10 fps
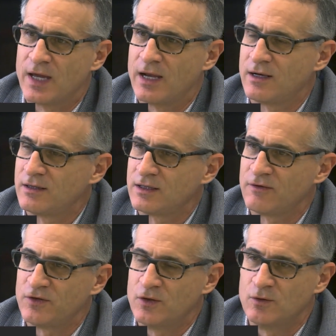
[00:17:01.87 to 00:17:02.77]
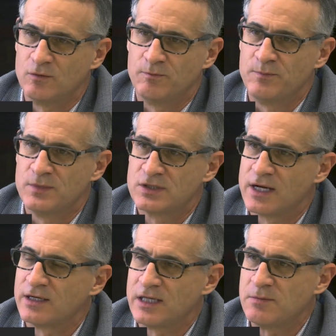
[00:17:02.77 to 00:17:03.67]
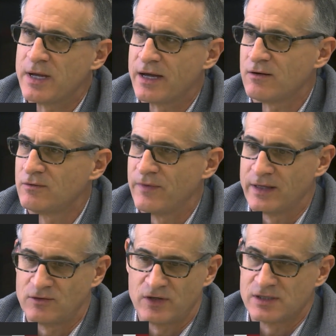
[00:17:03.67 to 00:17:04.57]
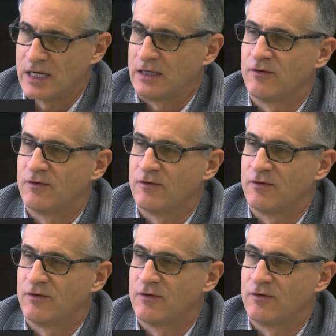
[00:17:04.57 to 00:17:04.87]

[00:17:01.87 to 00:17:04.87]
And if you send an email that says, I'd